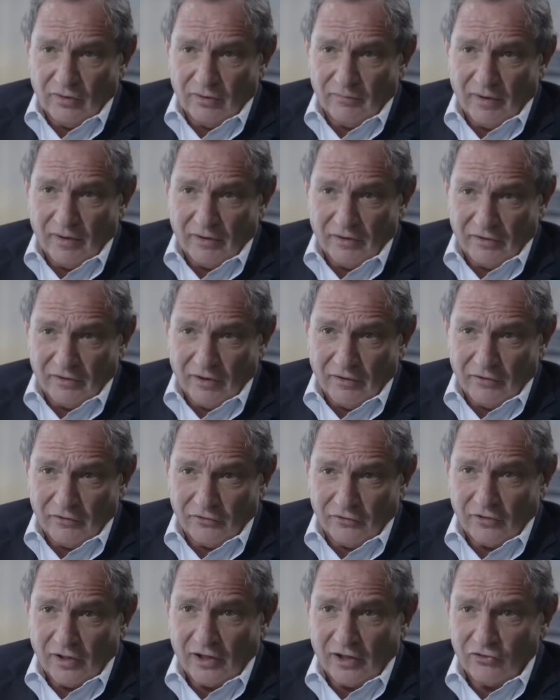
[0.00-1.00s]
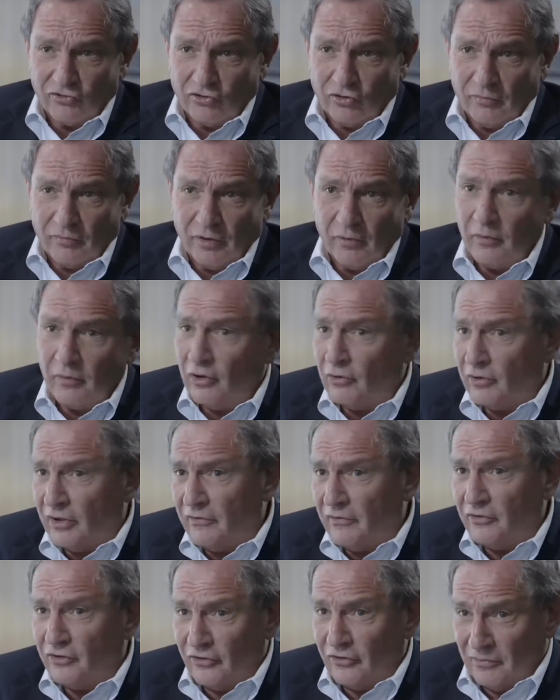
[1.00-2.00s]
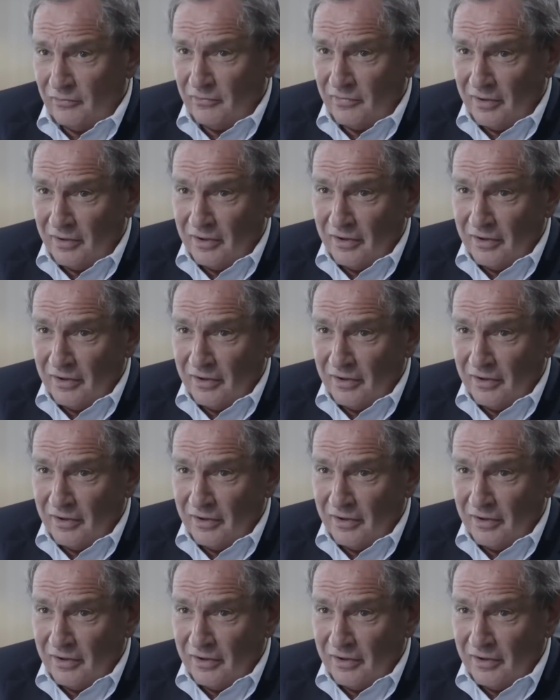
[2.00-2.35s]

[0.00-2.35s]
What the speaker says: about a terrorist attack in Germany, we don't give it to them,